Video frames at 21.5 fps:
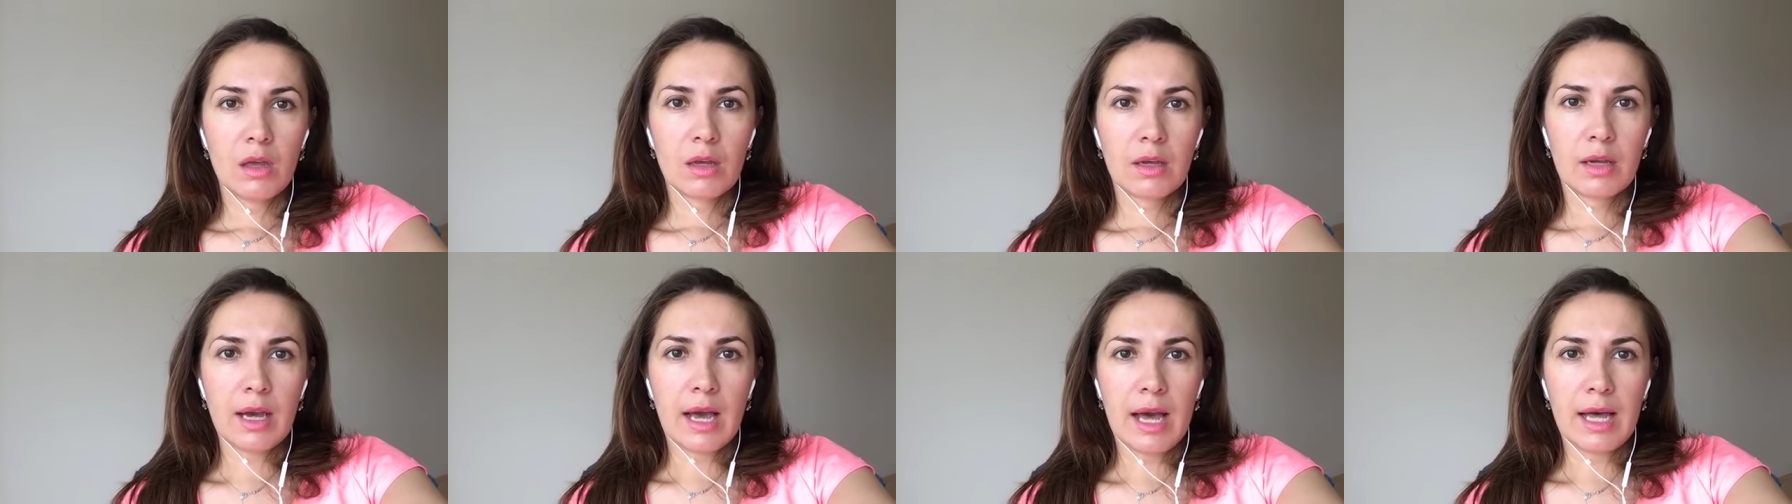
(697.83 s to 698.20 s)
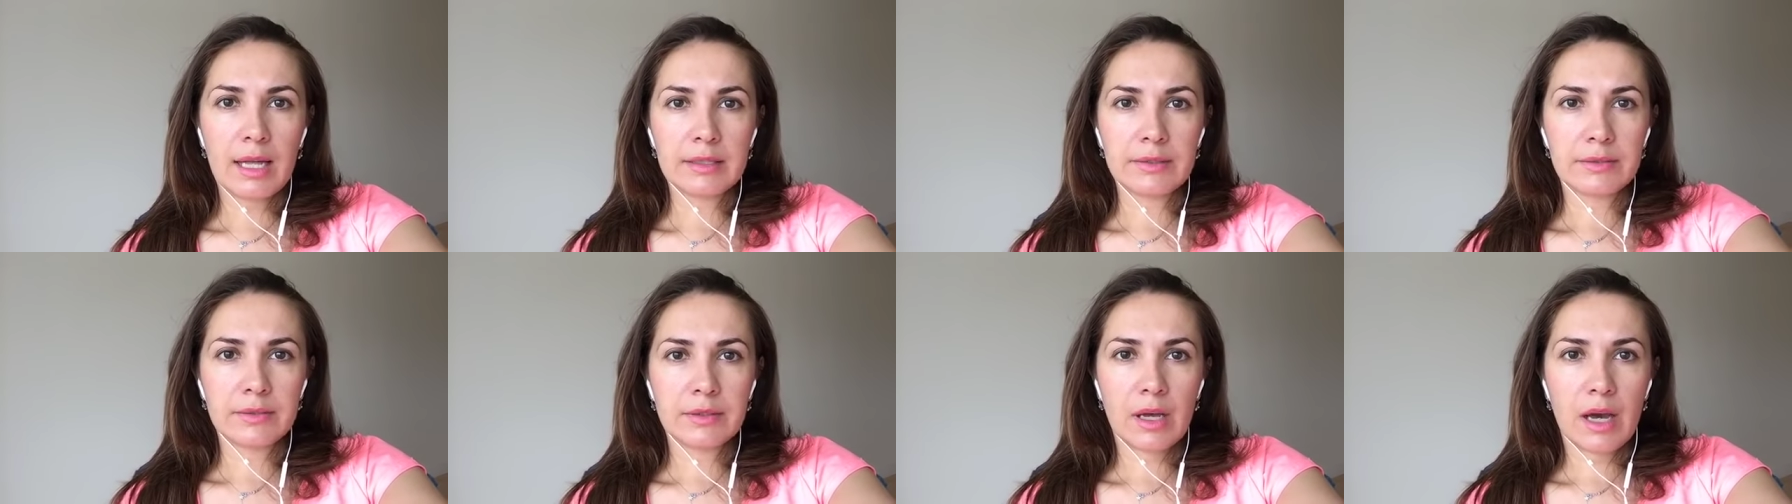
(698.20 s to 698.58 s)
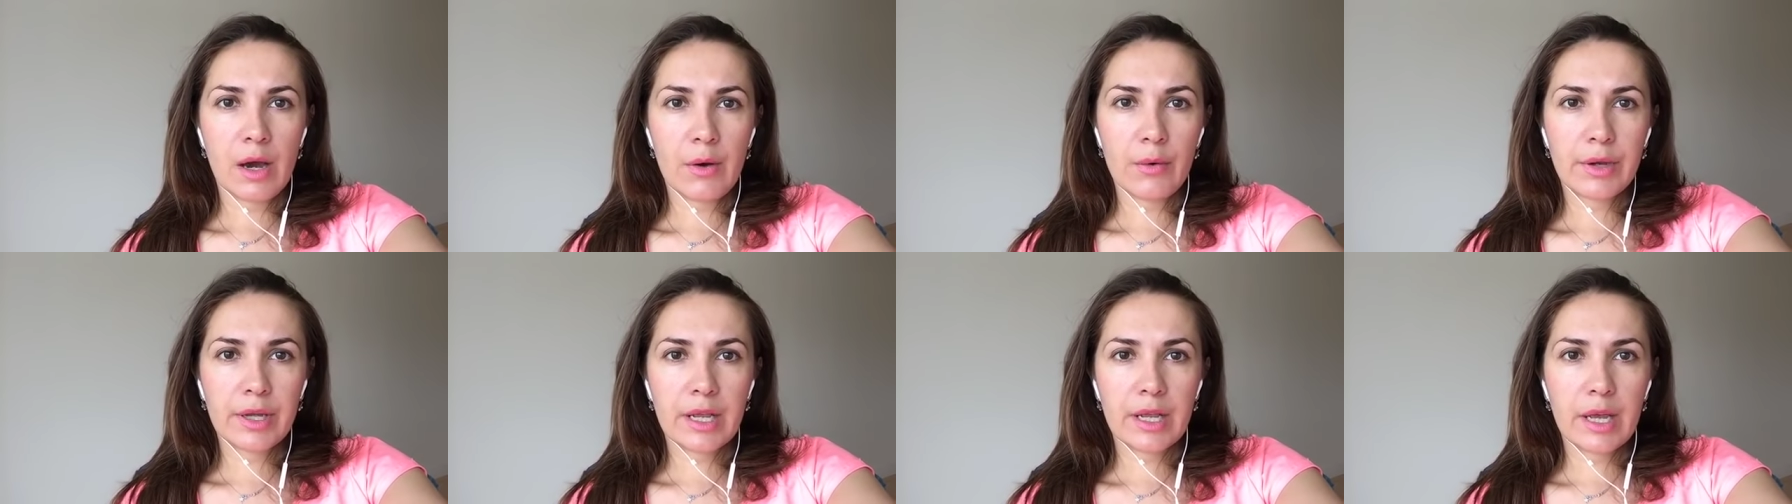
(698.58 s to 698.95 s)
Khan,
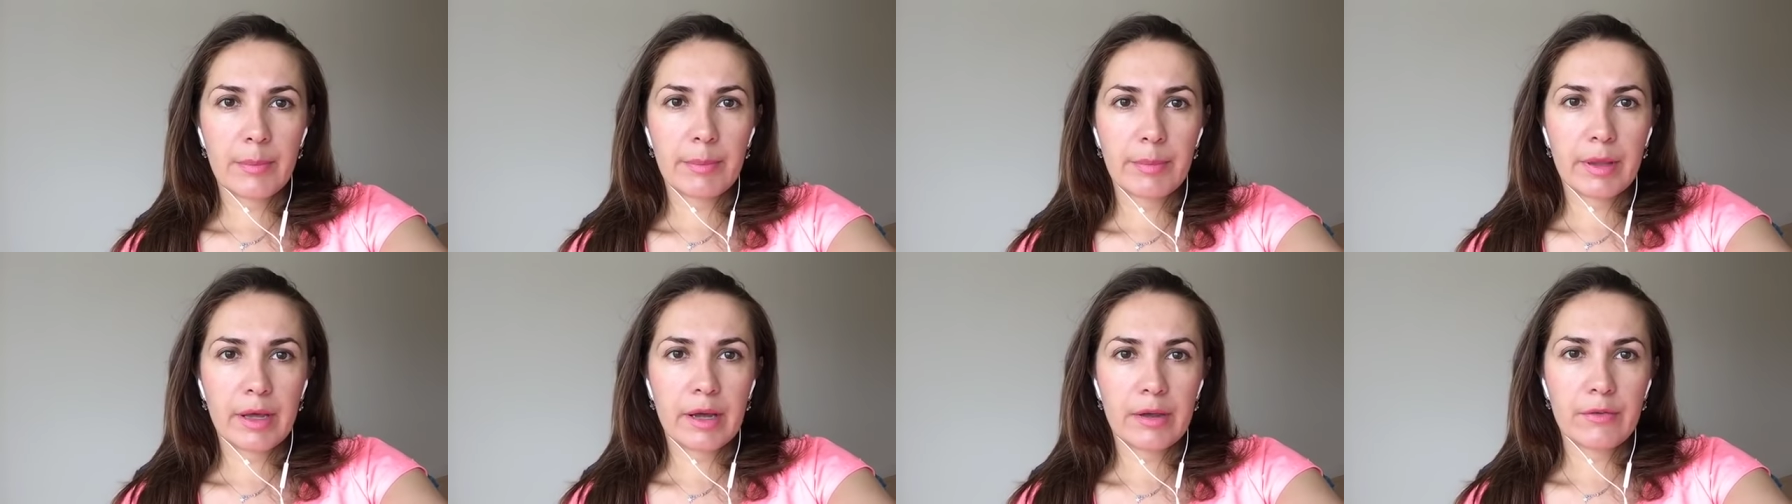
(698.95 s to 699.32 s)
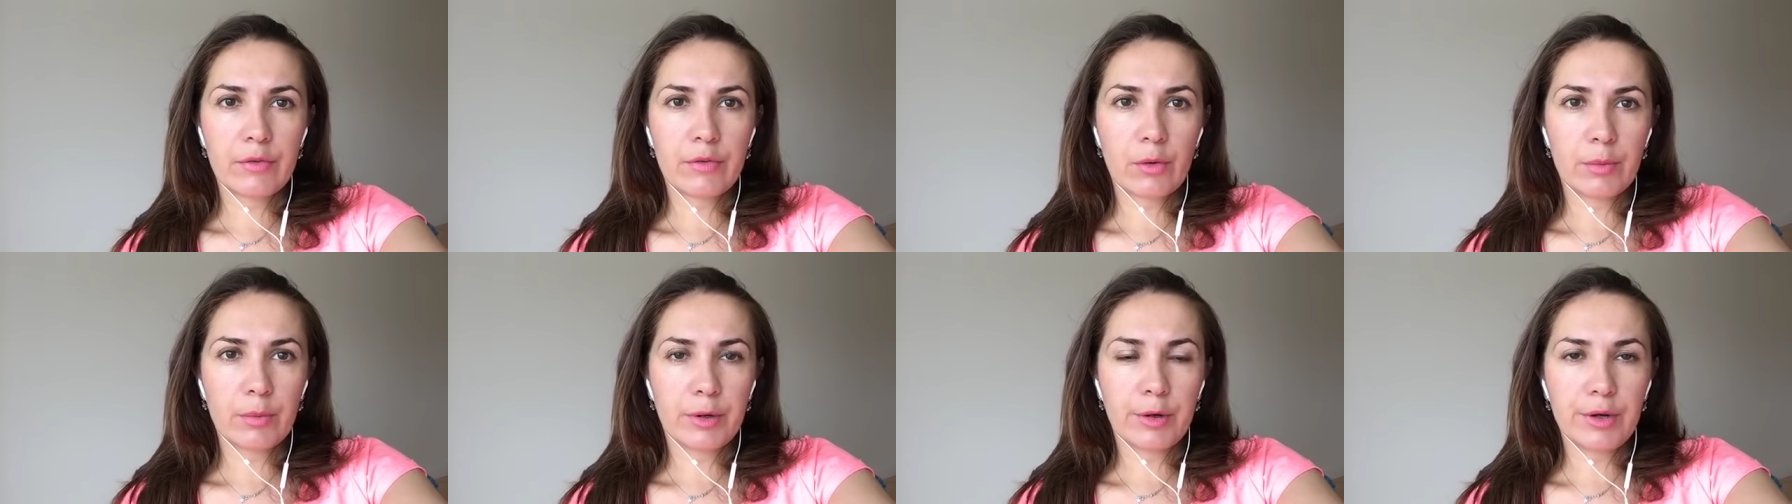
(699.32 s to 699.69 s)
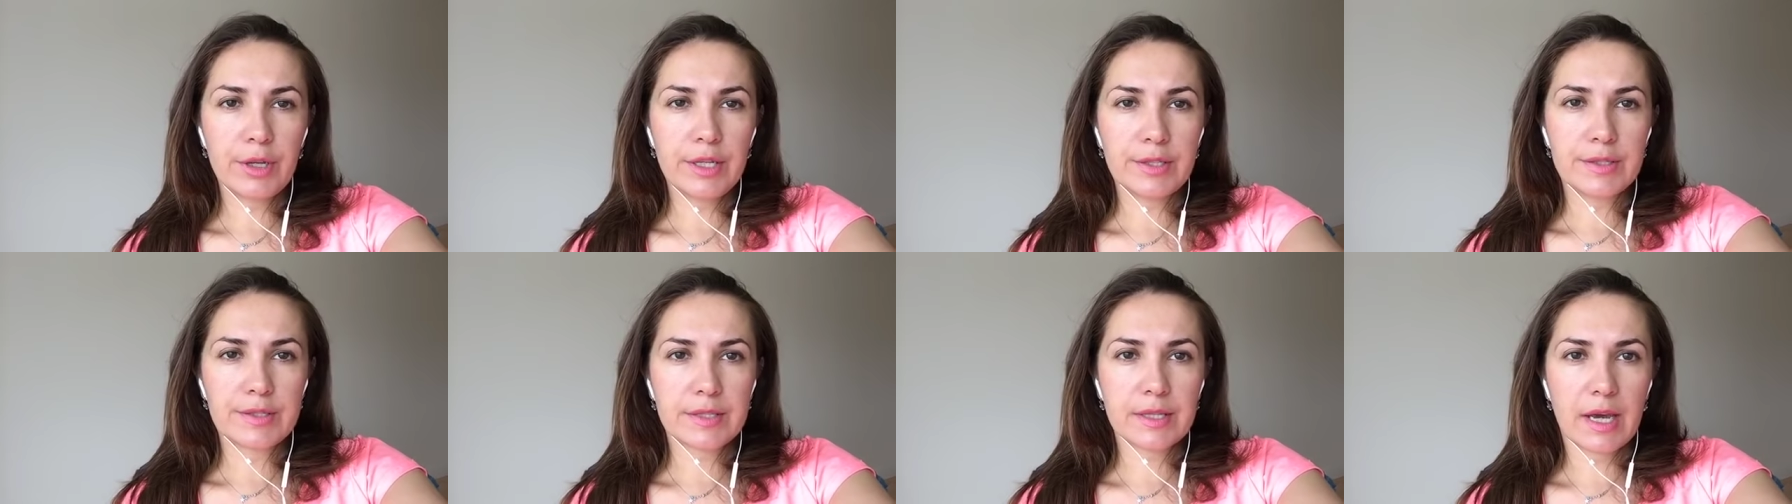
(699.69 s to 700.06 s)
how can I apply from
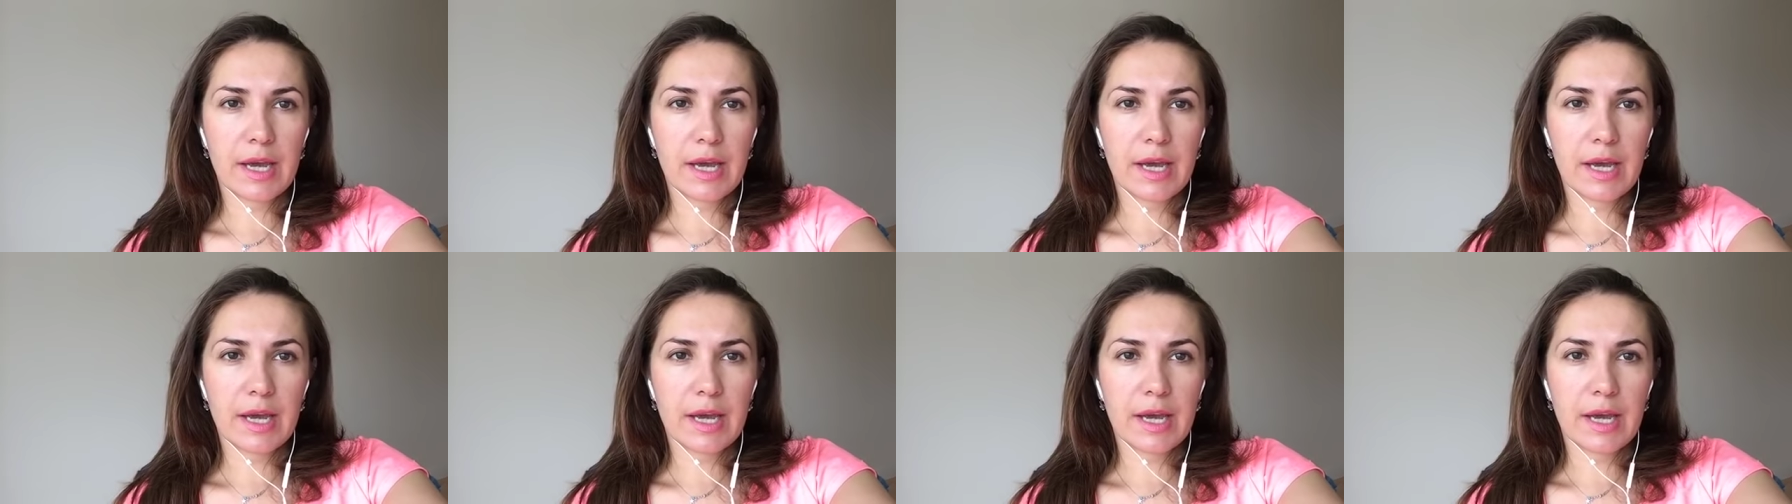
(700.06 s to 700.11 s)
Greece?